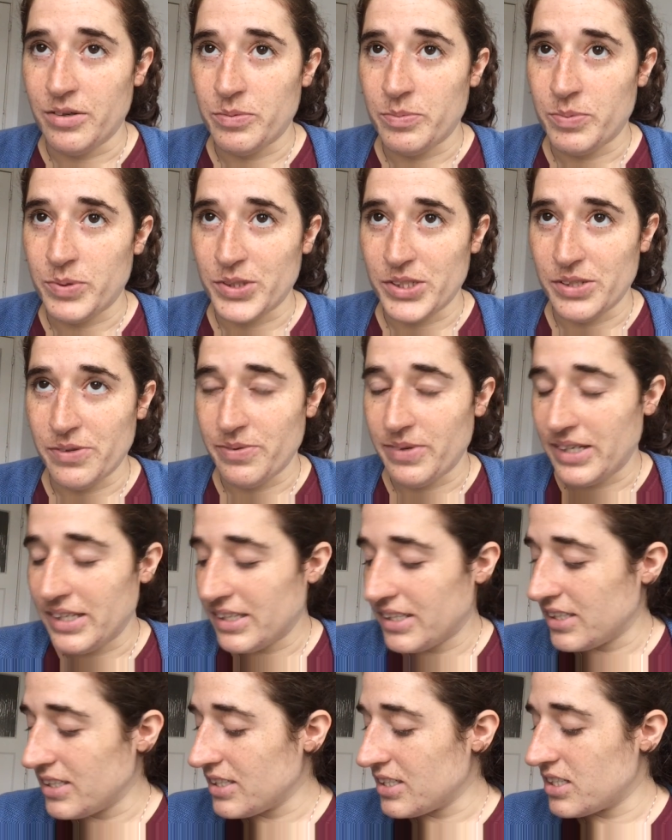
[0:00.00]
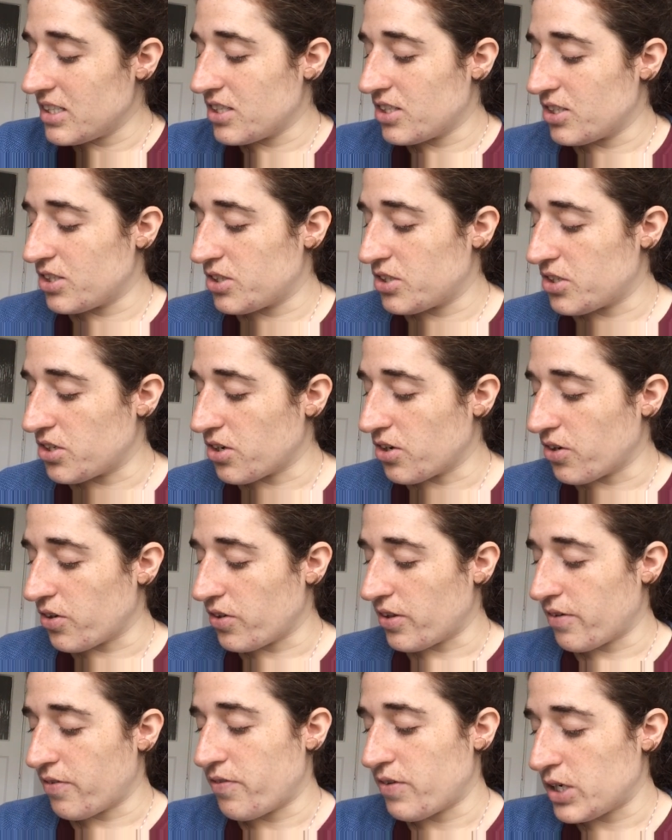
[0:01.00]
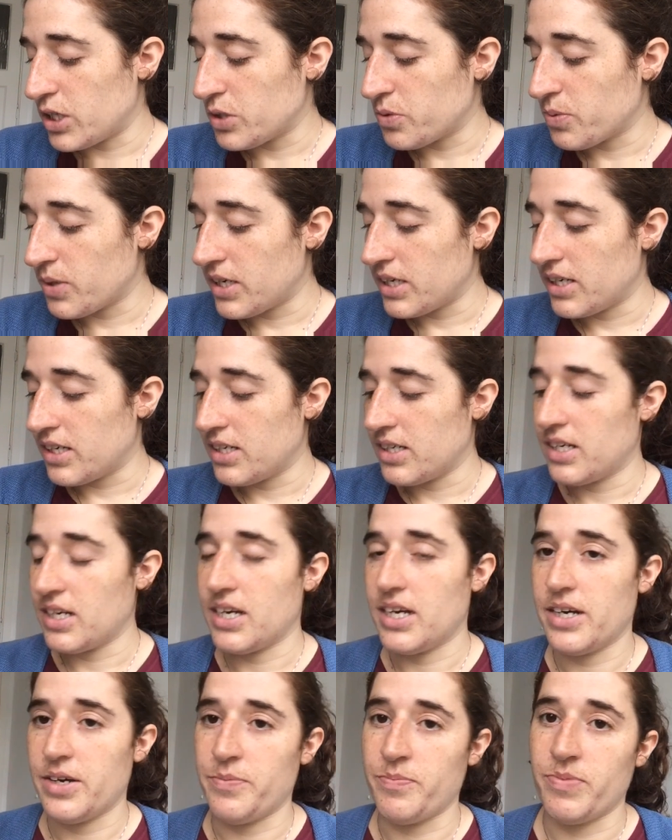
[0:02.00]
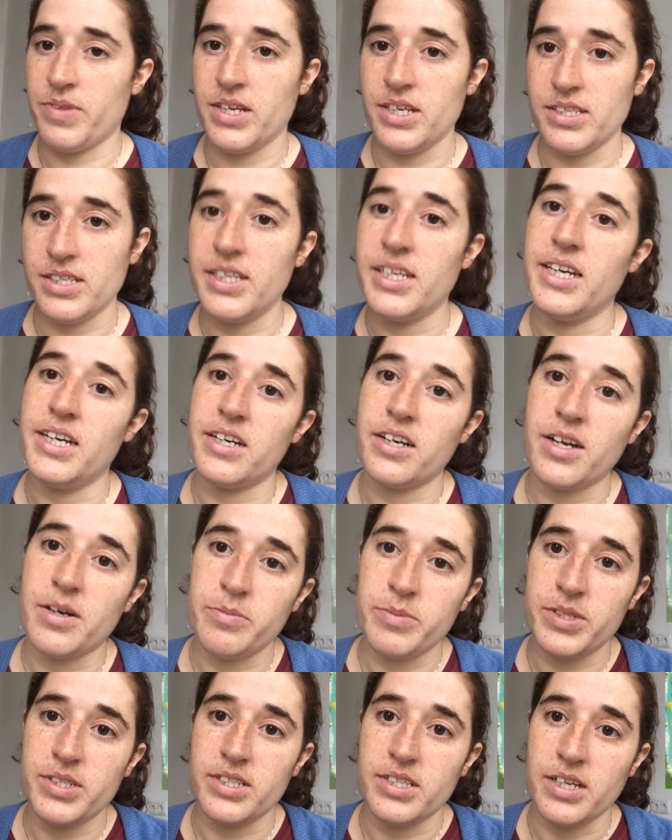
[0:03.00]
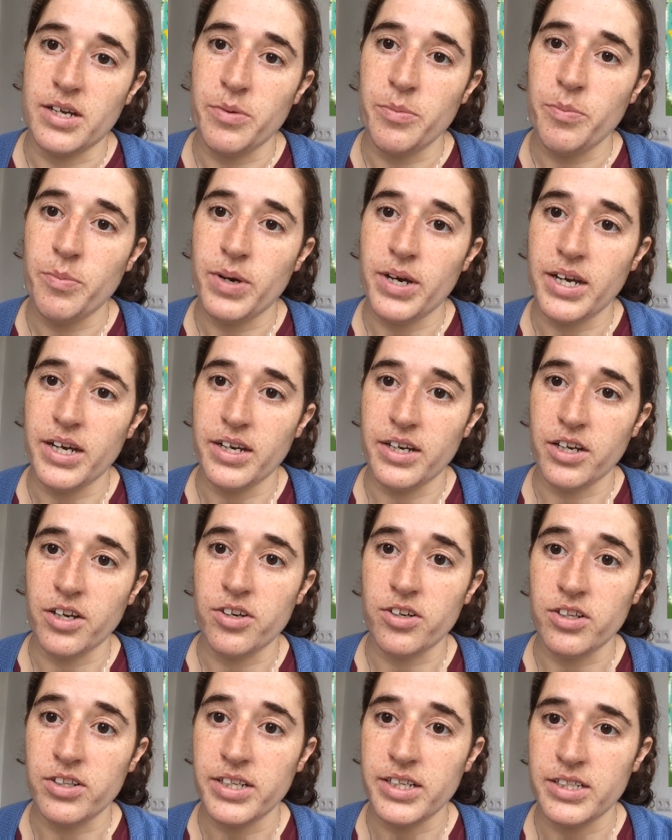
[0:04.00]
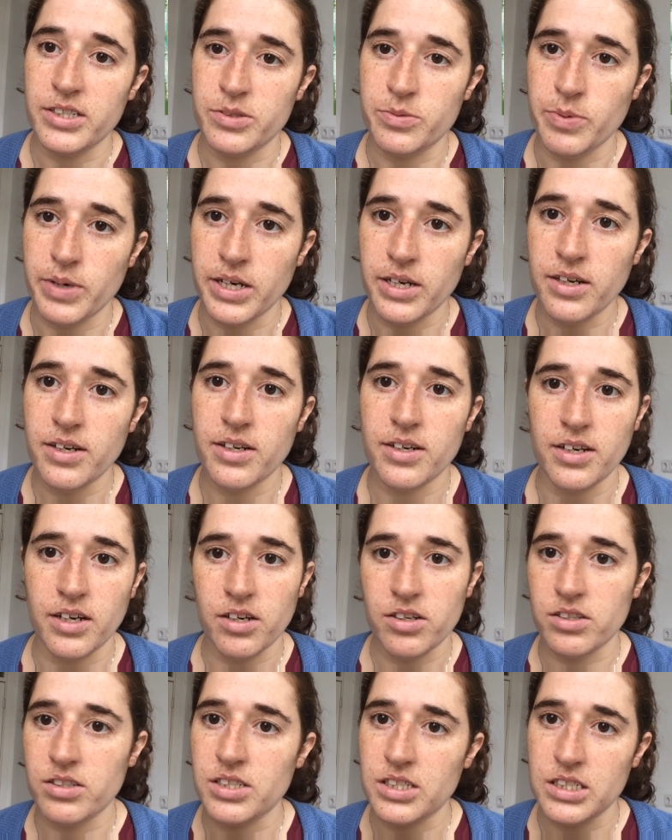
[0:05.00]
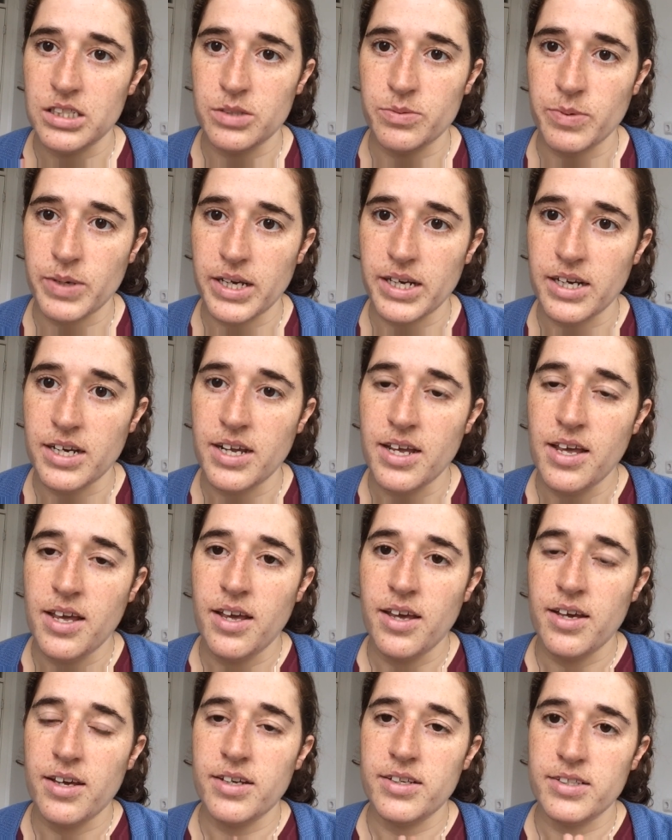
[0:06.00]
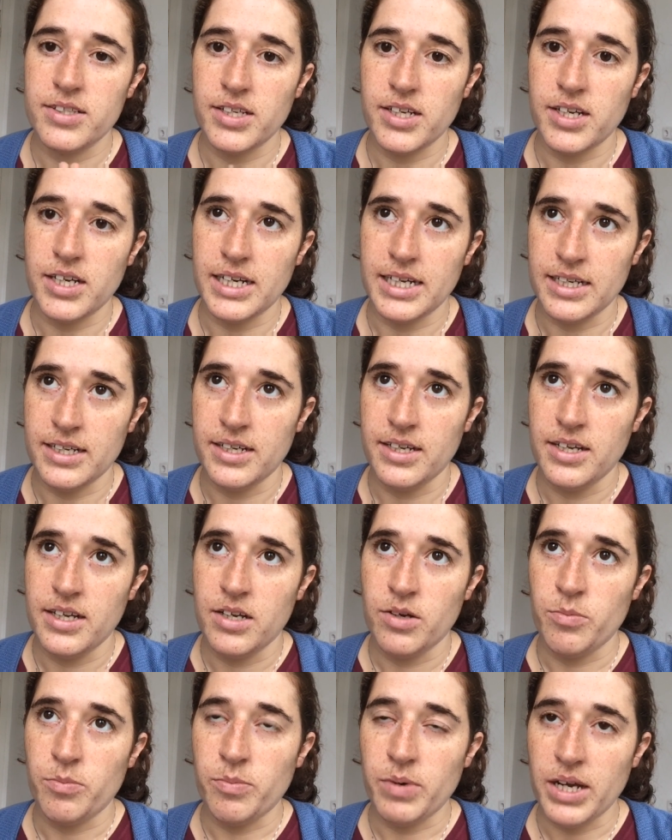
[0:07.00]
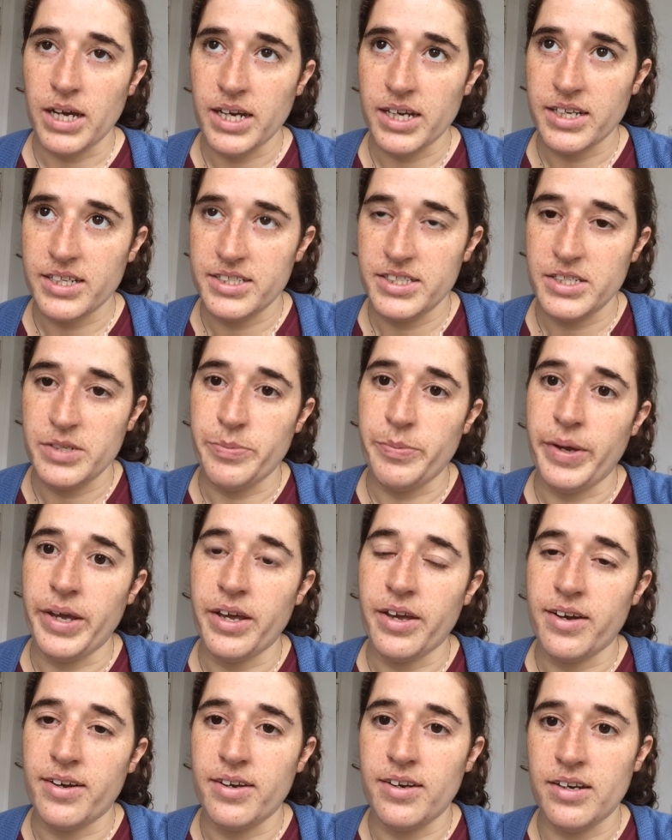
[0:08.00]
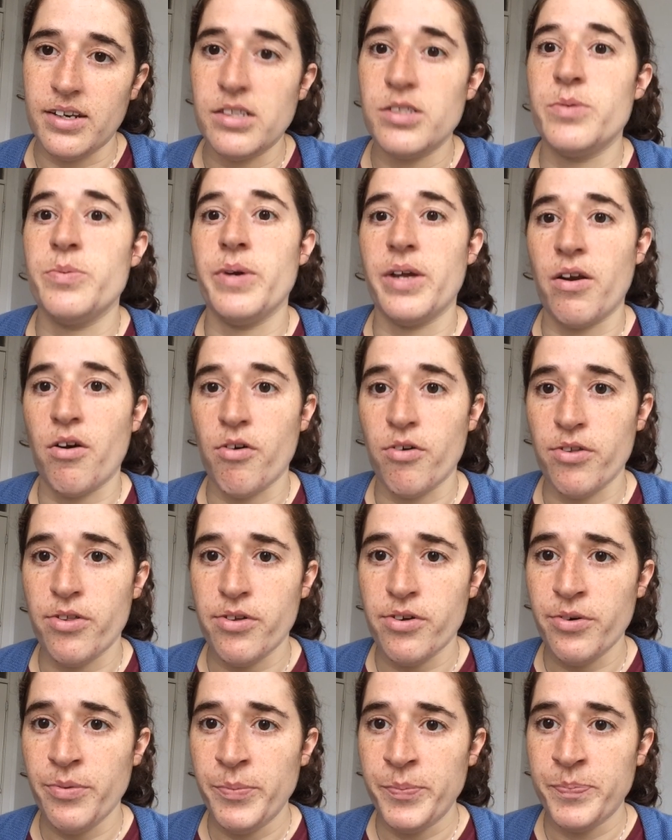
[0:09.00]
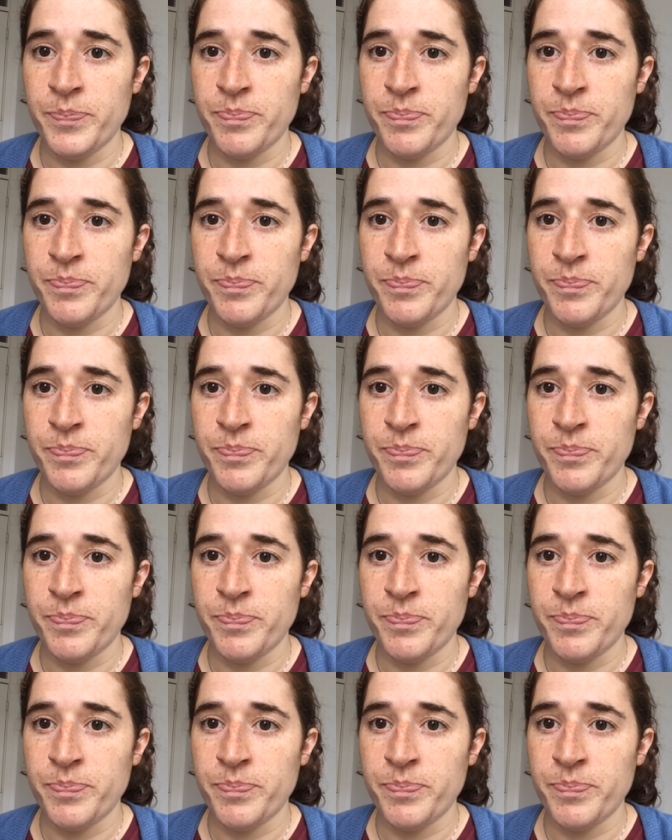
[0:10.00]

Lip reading: possibilities. So the first one is Here Comes the Sun by Nicole Denis-Benn. Nicole Denis-Benn is a Black Jamaican lesbian author,